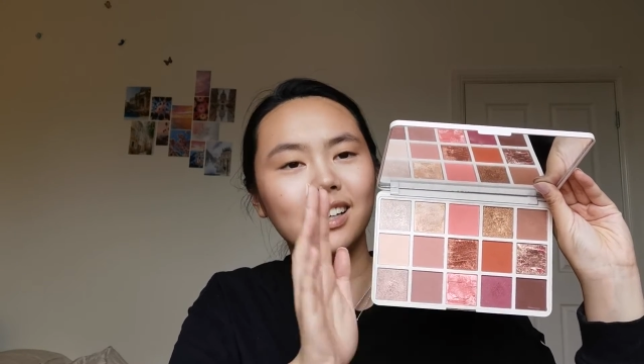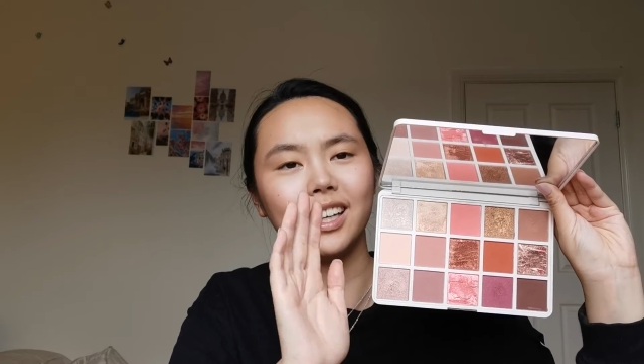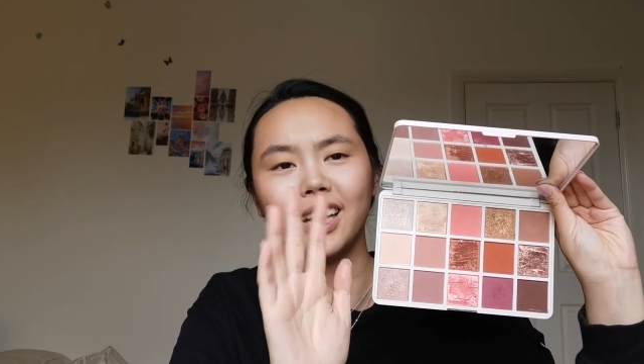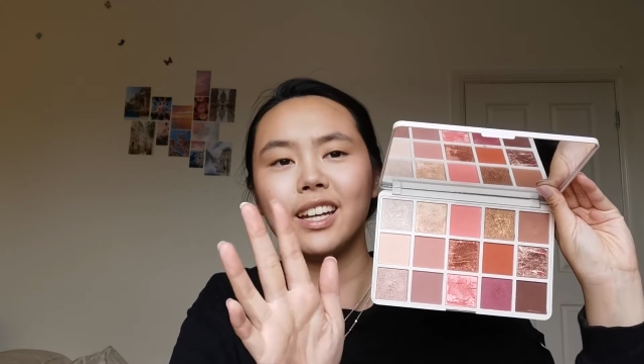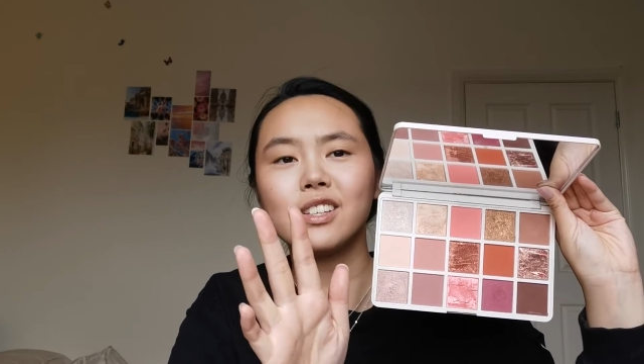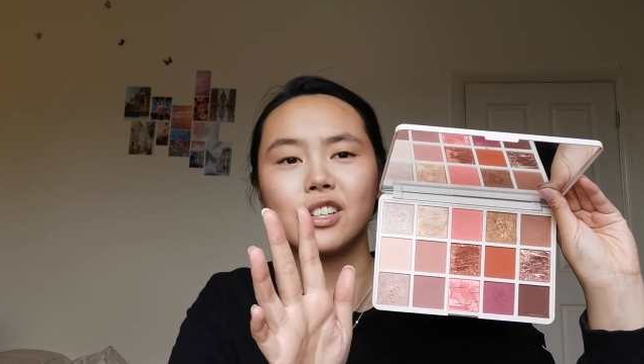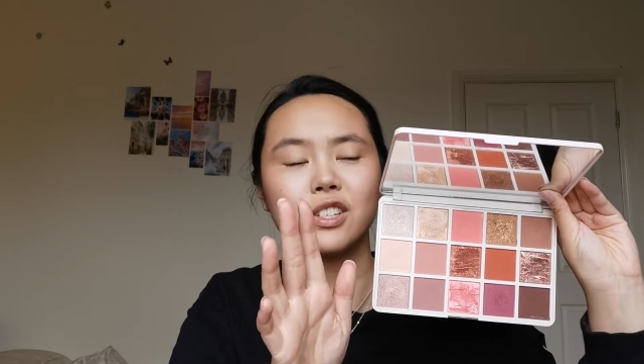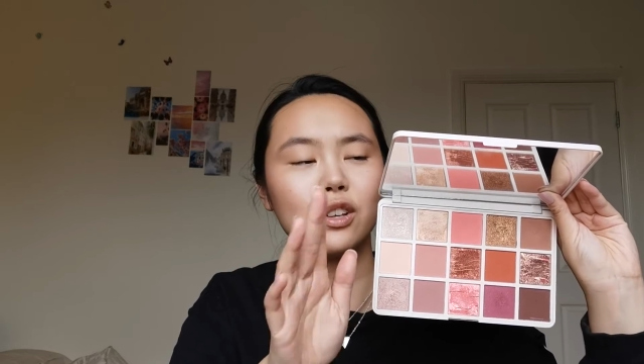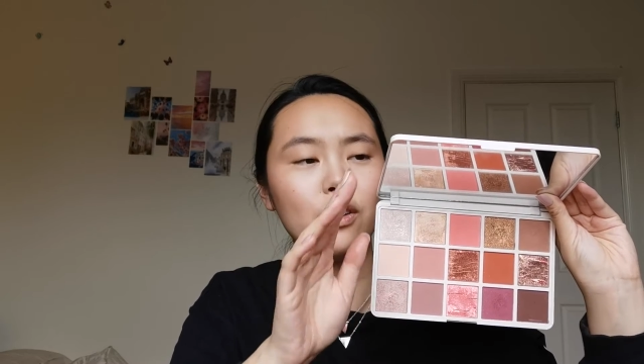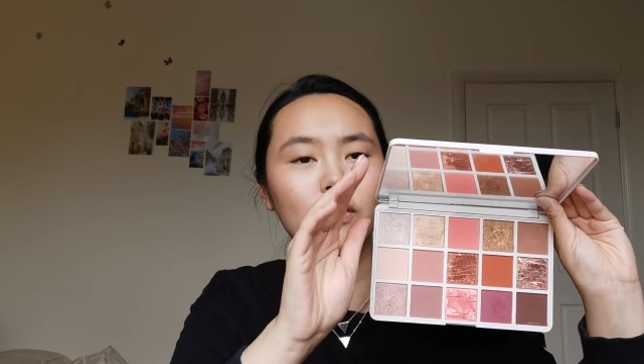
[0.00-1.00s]
It is just
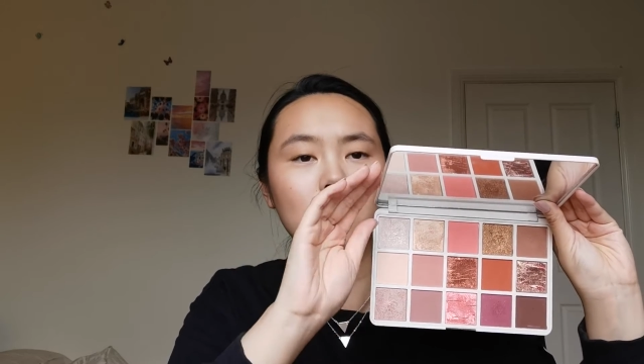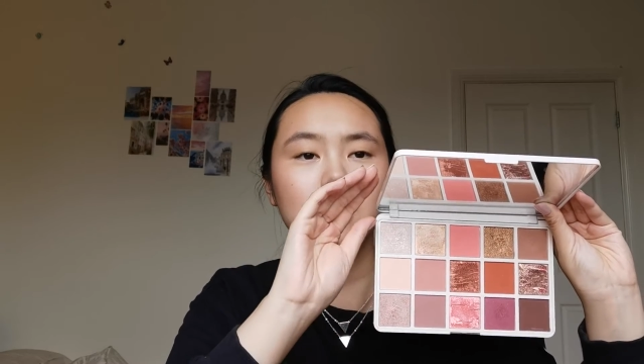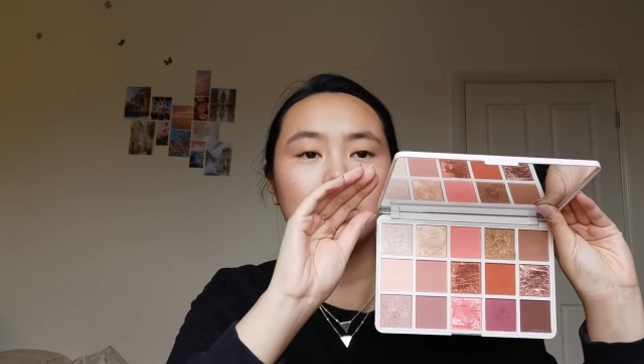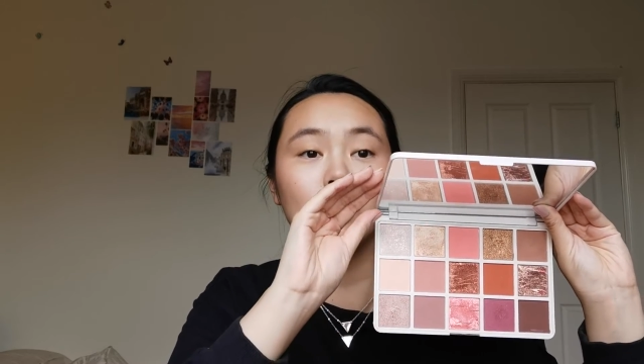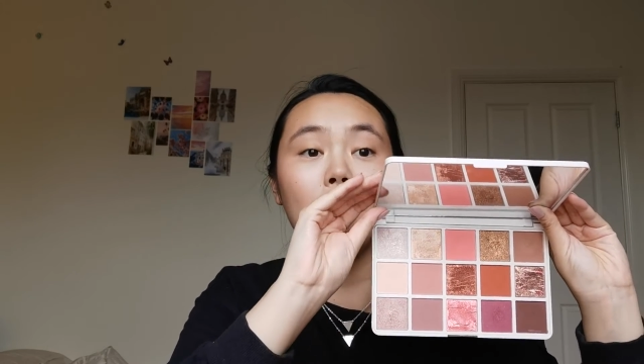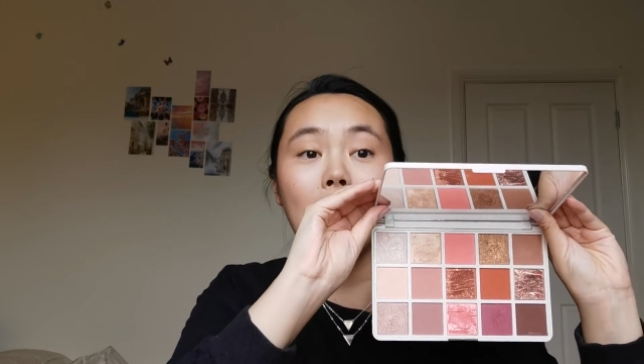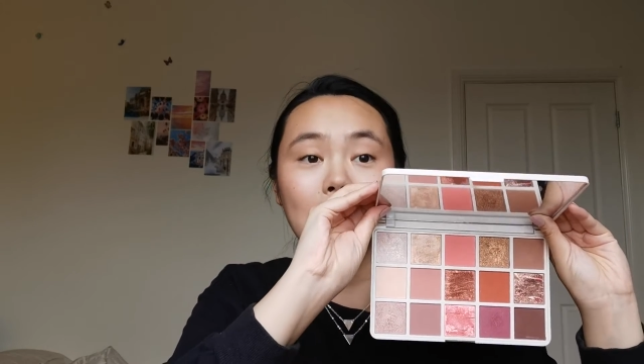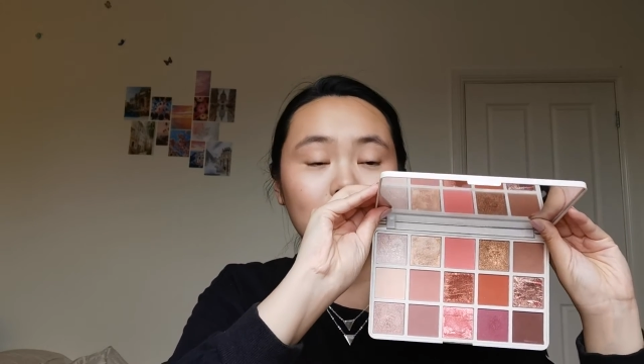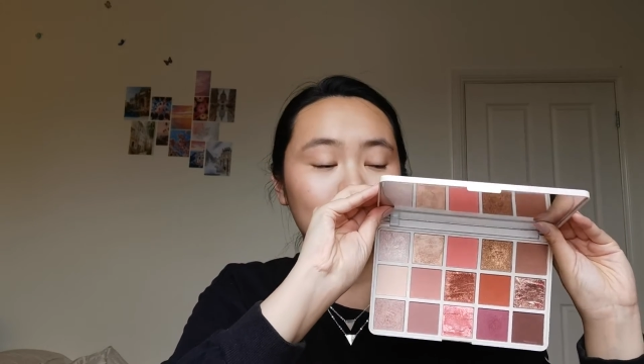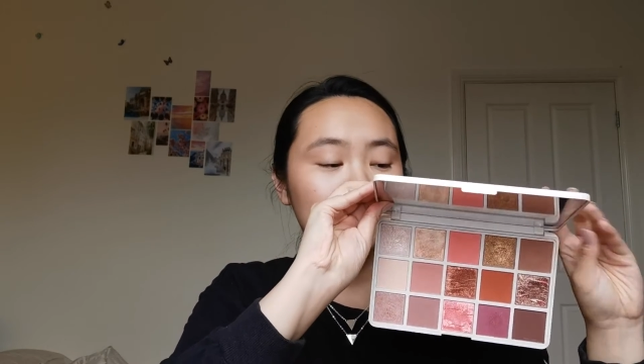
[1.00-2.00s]
so versatile. I
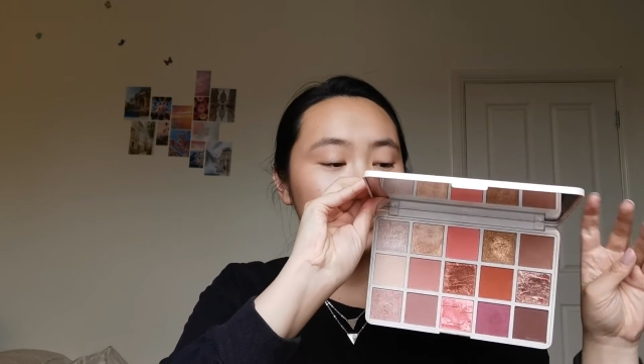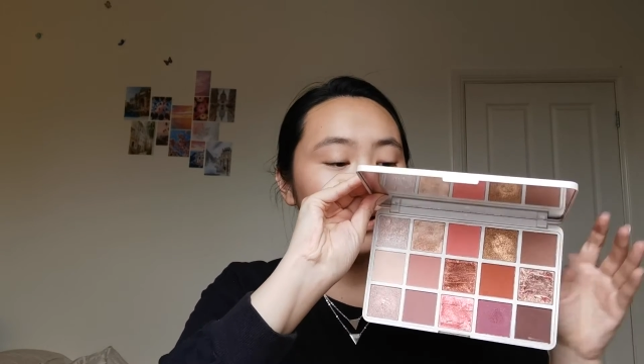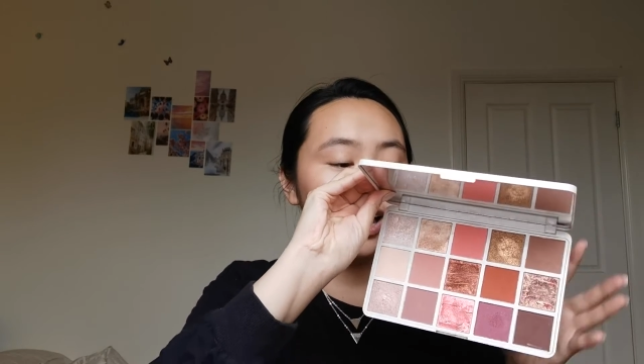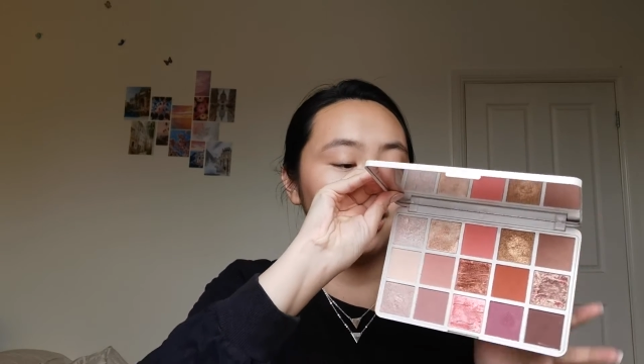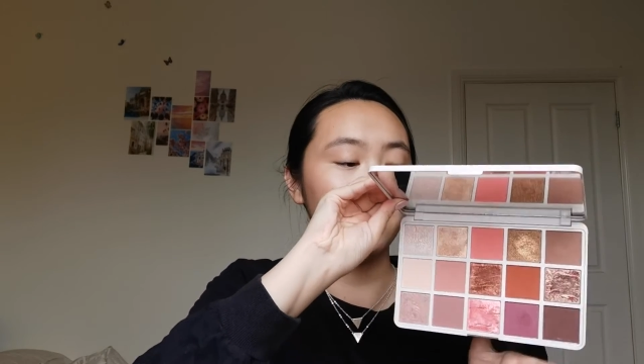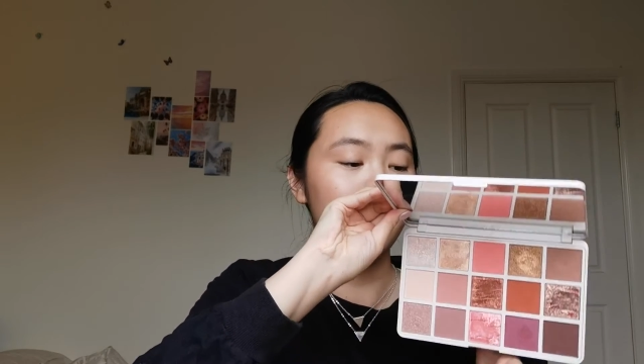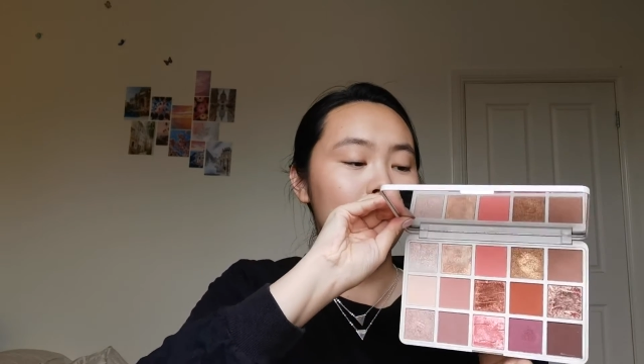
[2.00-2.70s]
love this palette